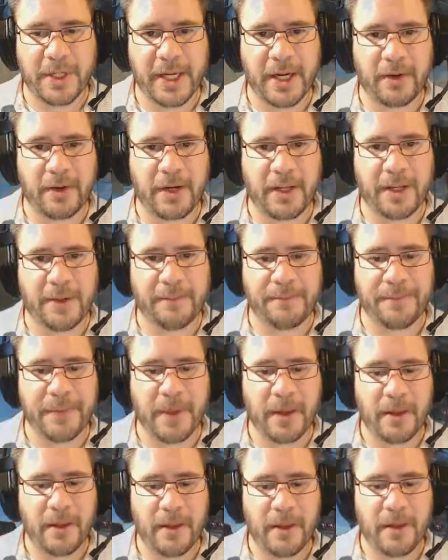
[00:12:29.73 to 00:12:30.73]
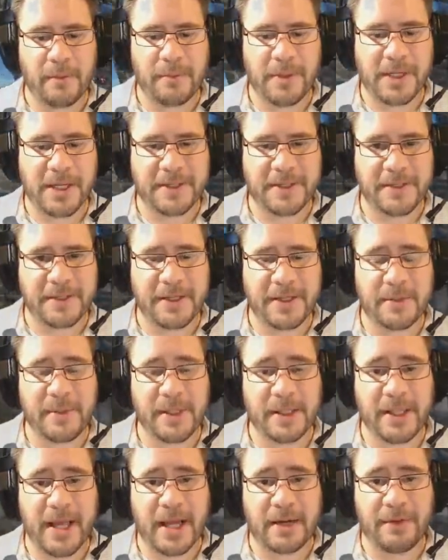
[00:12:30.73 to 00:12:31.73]
area, because there's going to be
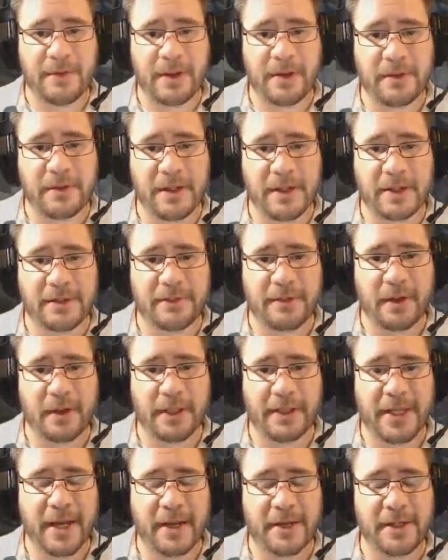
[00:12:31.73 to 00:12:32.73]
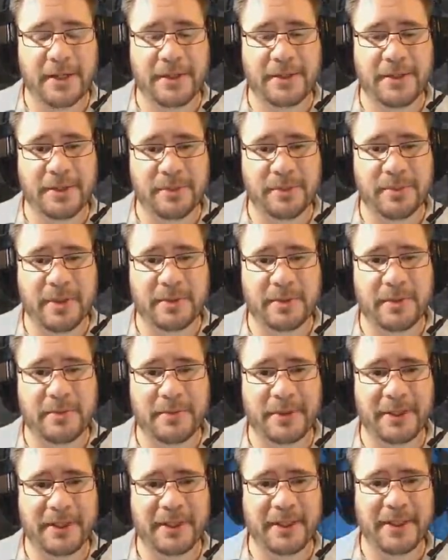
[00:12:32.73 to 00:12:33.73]
a lot of other things falling down here too, probably.